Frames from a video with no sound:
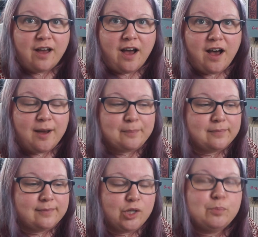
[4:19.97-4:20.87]
um,
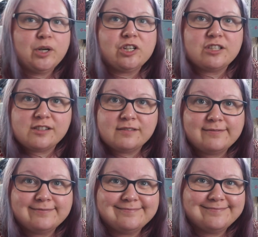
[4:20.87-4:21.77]
new books.
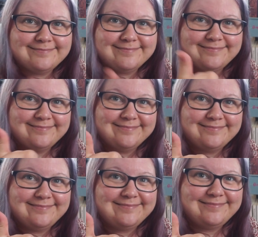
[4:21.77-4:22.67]

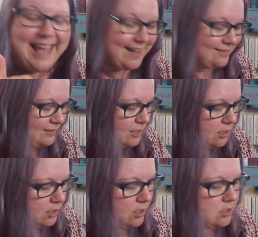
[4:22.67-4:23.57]
Yeah,
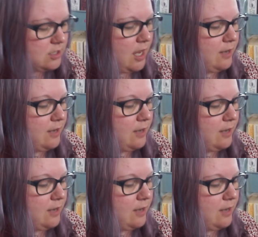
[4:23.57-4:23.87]
so